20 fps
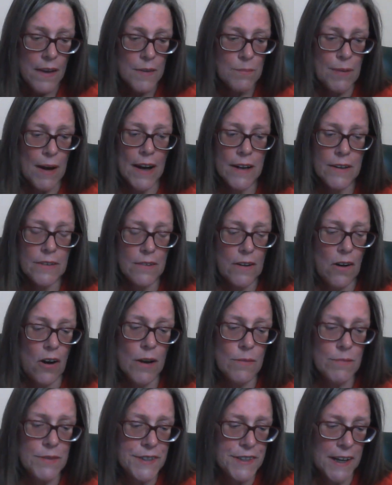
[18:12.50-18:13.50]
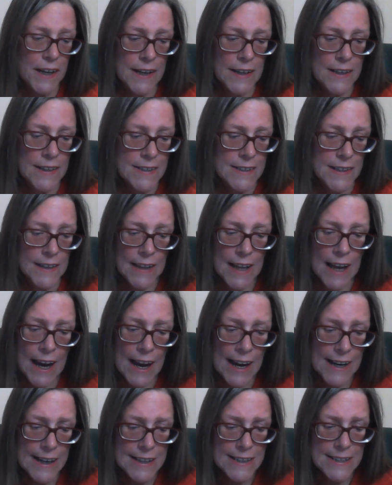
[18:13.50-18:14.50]
But I'm seeing
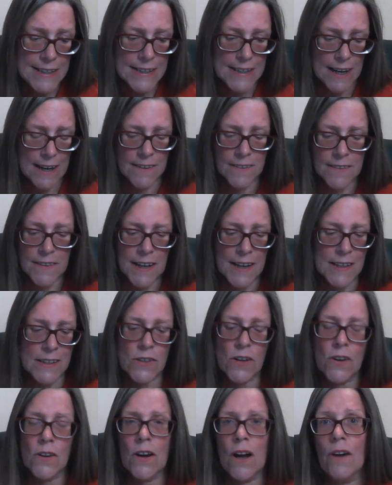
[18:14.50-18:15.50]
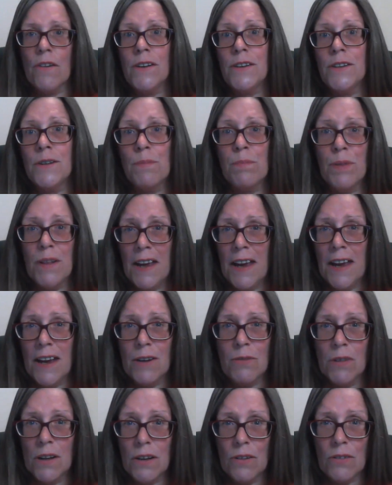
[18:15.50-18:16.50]
delays and things not going to
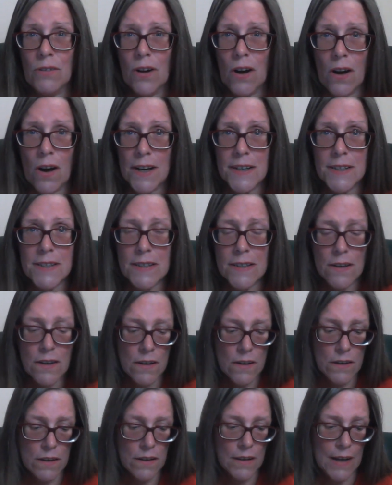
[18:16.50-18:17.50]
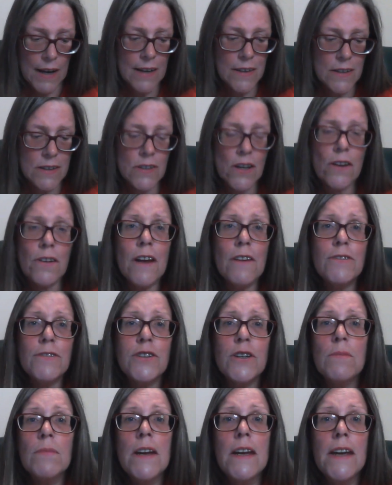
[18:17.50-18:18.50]
plan will arise. Okay, don't have
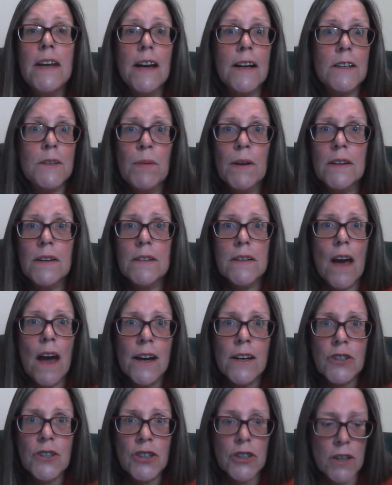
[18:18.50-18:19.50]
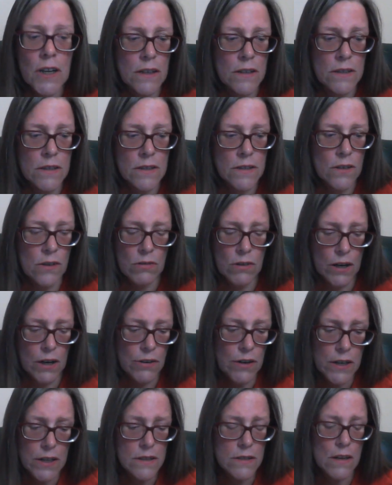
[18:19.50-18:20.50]
too many expectations,
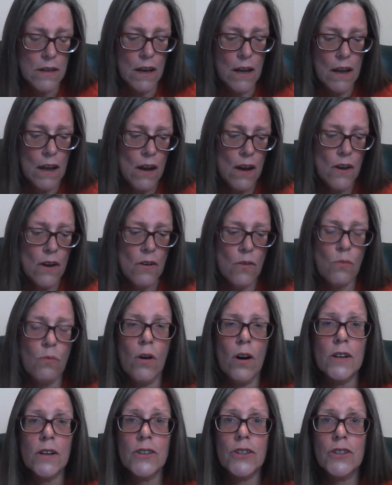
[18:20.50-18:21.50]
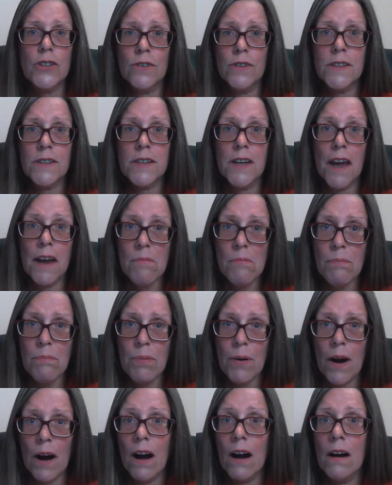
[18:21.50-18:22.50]
Aquarius. Watch your
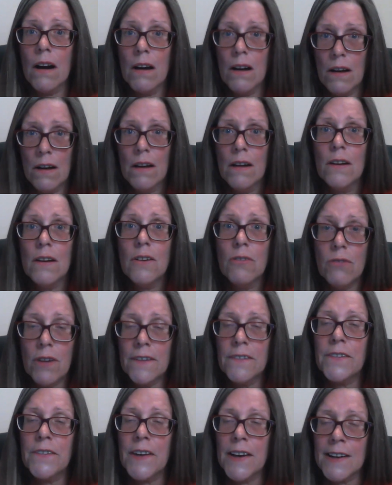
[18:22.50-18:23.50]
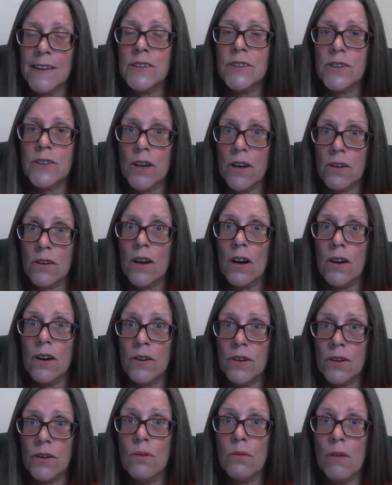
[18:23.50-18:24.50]
temper when things don't go
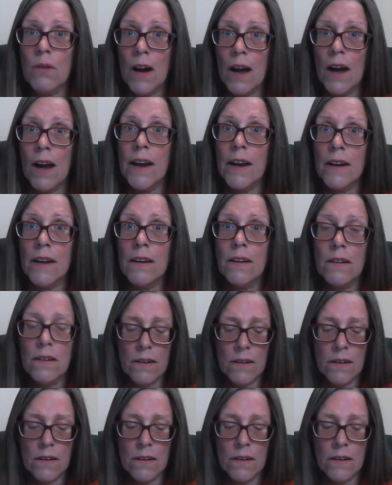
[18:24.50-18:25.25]
your way.